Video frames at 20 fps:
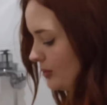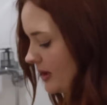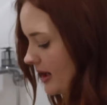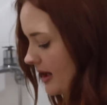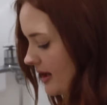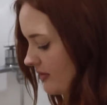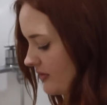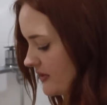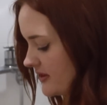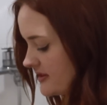We
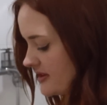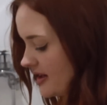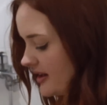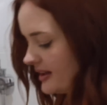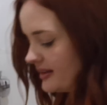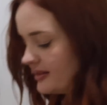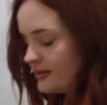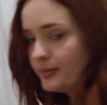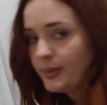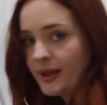have the
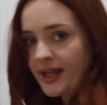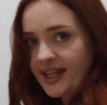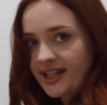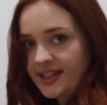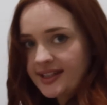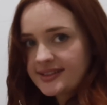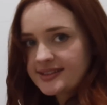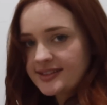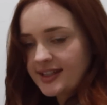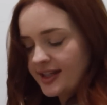tile
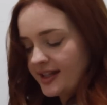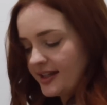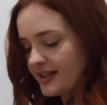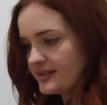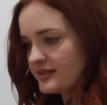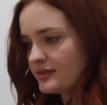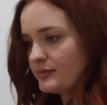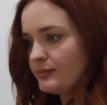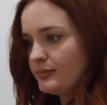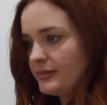paint. I had
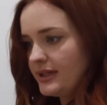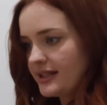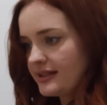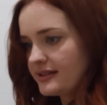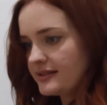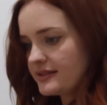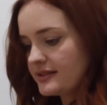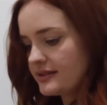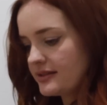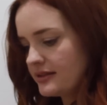to
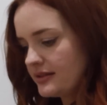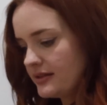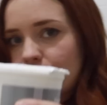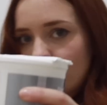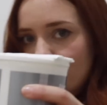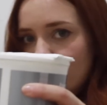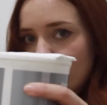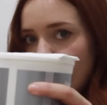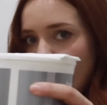mix 2